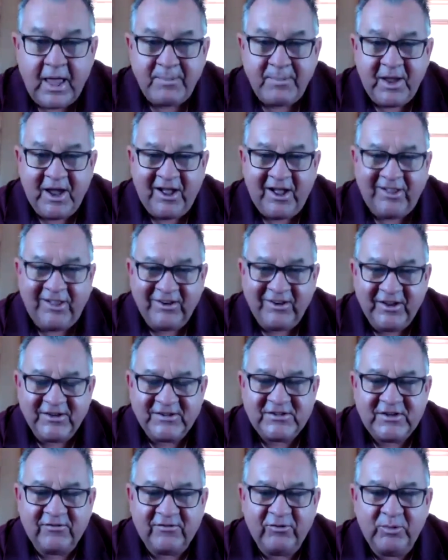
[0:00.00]

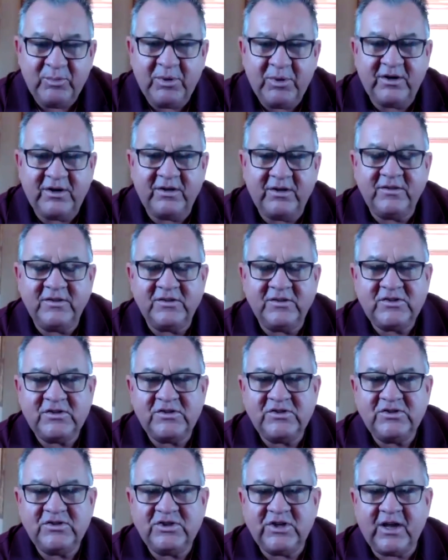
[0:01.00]
holidays, everybody. This
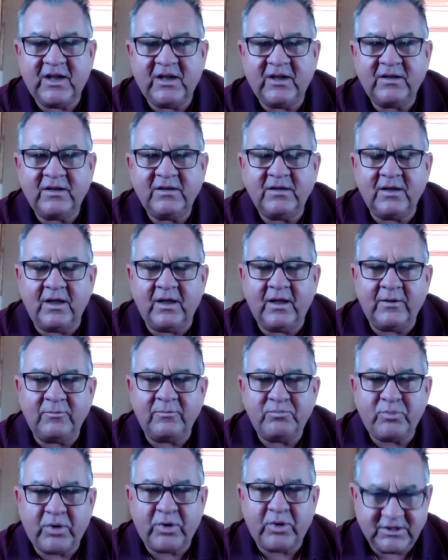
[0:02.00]
is Jack
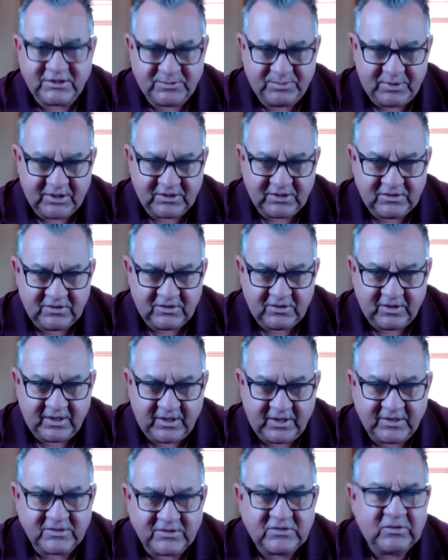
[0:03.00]
at Prospects
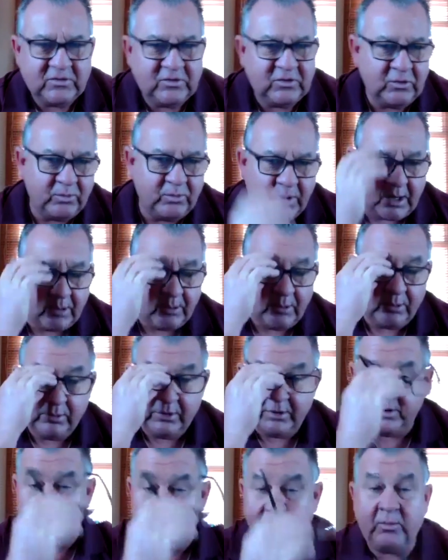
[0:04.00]
International. You
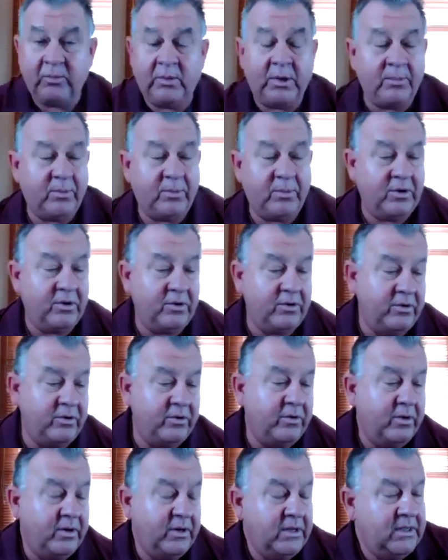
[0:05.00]
probably know my
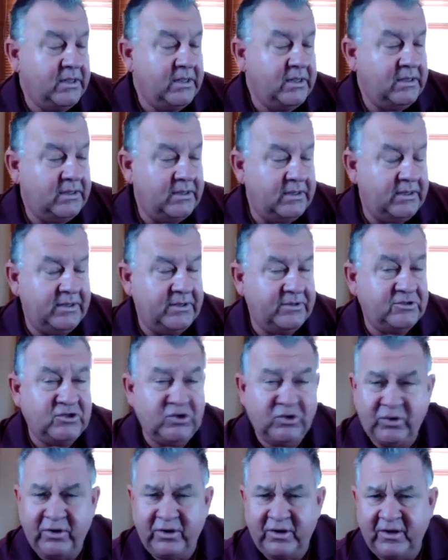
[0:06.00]
partner,
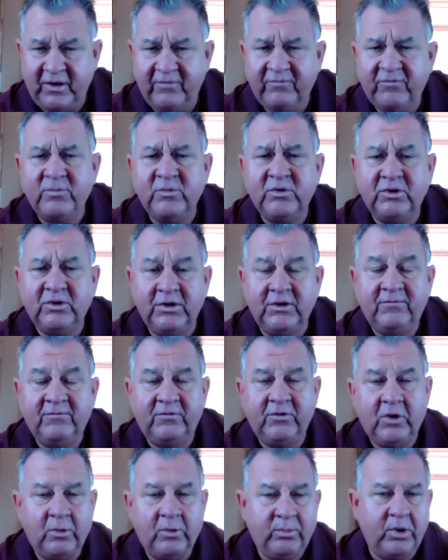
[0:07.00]
Joey, and I from the Lead
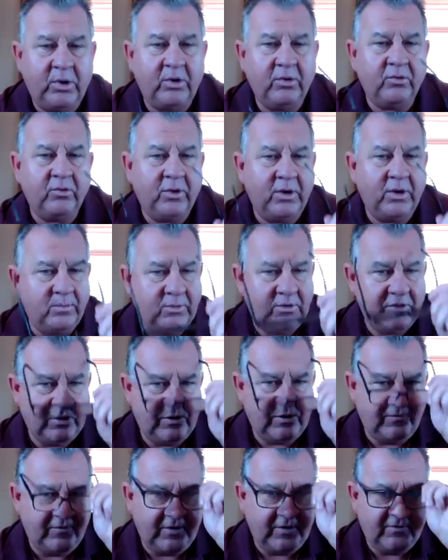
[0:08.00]
Flow program and the
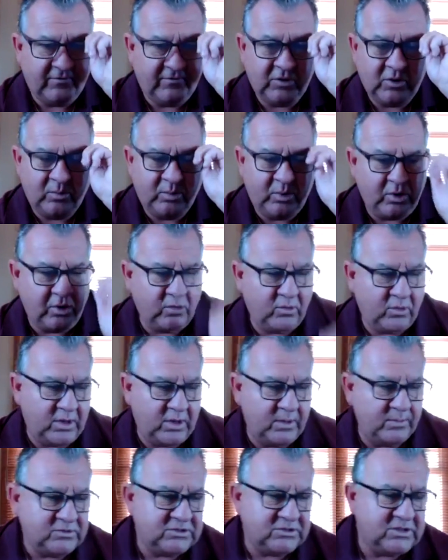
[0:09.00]
Event Flow
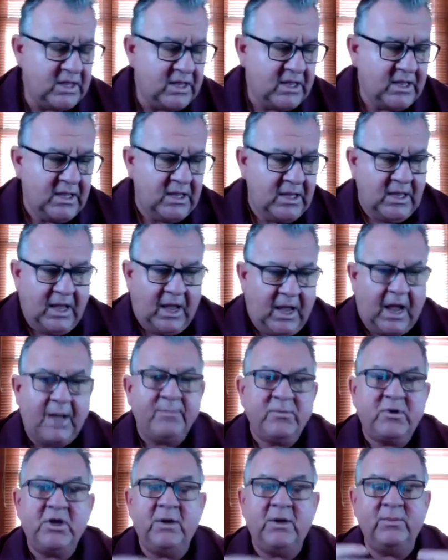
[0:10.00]
programs.
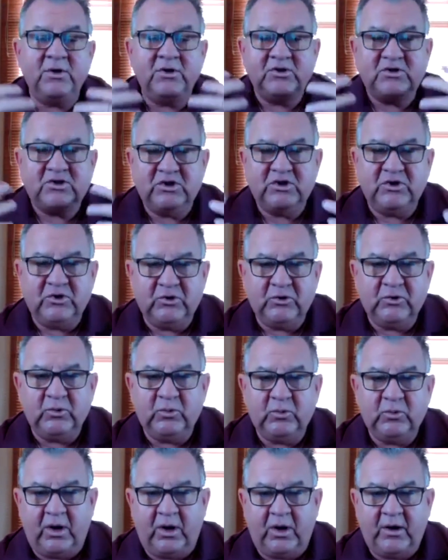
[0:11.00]
I'm coming to
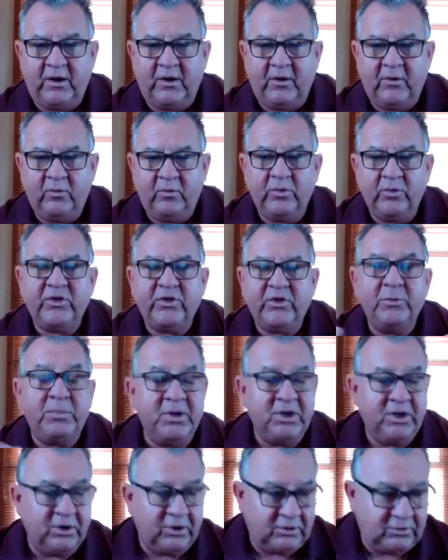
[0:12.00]
you with an
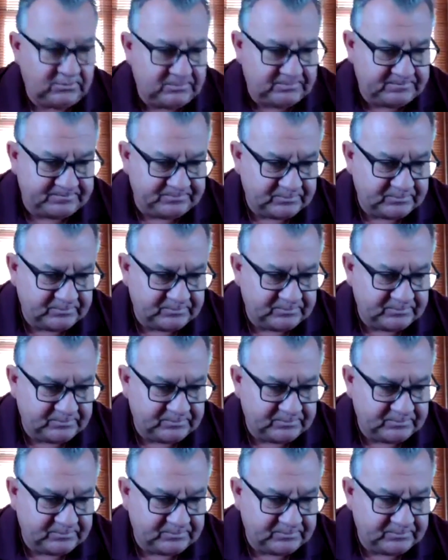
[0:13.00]
appeal